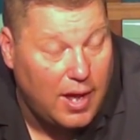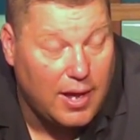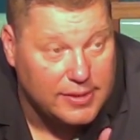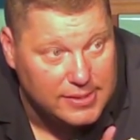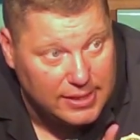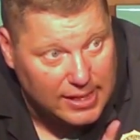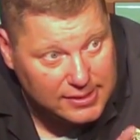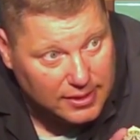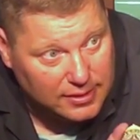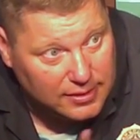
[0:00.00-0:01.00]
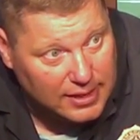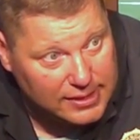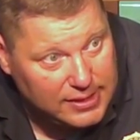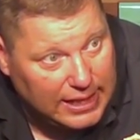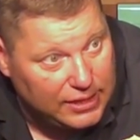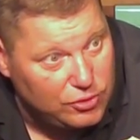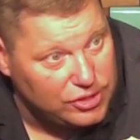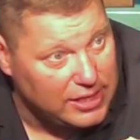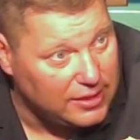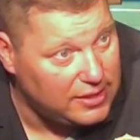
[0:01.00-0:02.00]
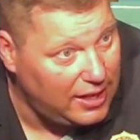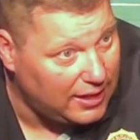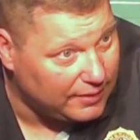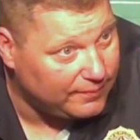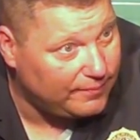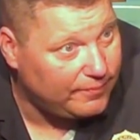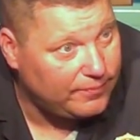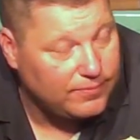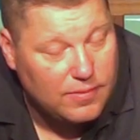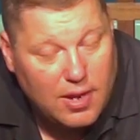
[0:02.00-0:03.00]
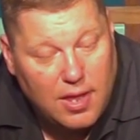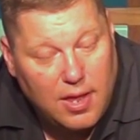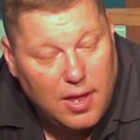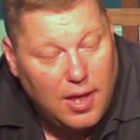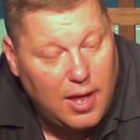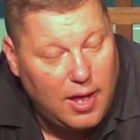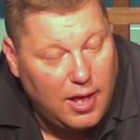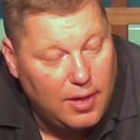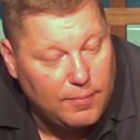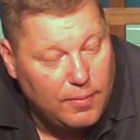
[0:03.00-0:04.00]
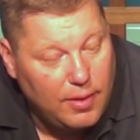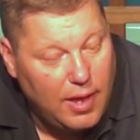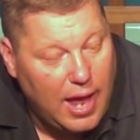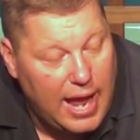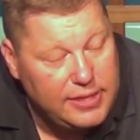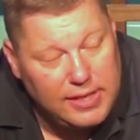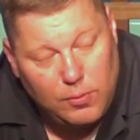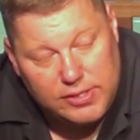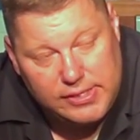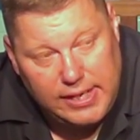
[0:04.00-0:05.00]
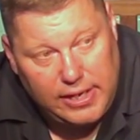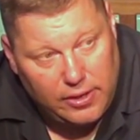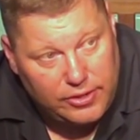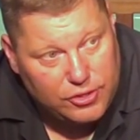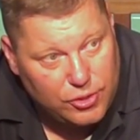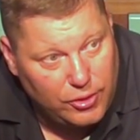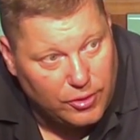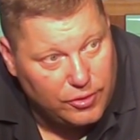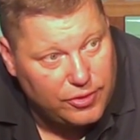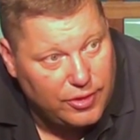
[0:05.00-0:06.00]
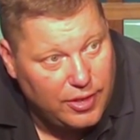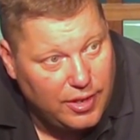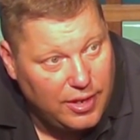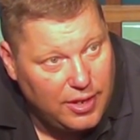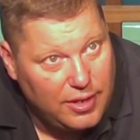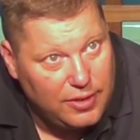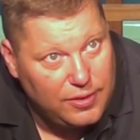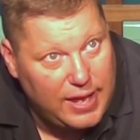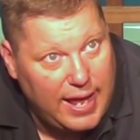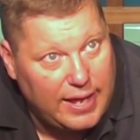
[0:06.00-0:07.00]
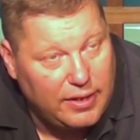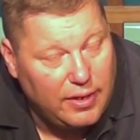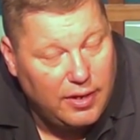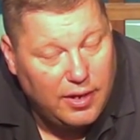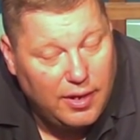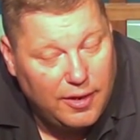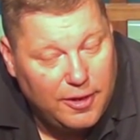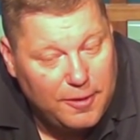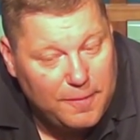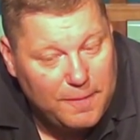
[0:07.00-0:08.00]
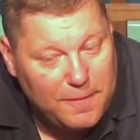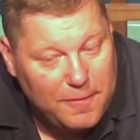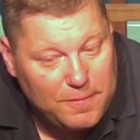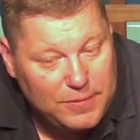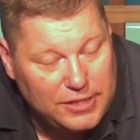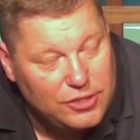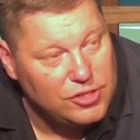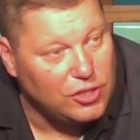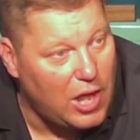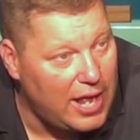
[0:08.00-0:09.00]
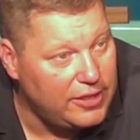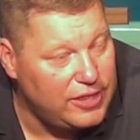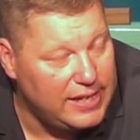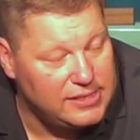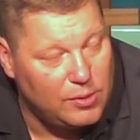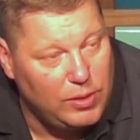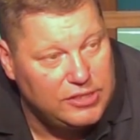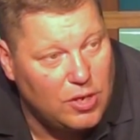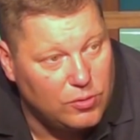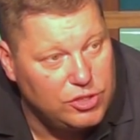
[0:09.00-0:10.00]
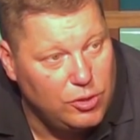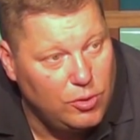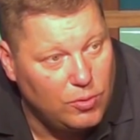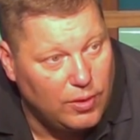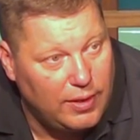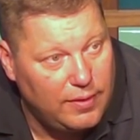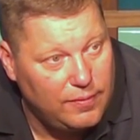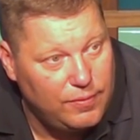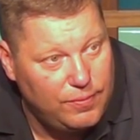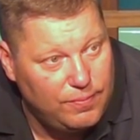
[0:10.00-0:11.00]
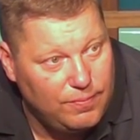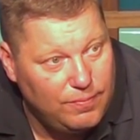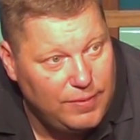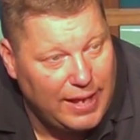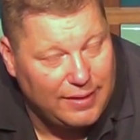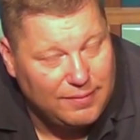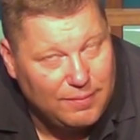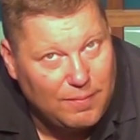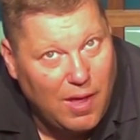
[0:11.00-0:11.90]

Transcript: Ah, see, that's a that's an interesting thing. Um, I think we see here the truth that that there's a lot of things that we don't do that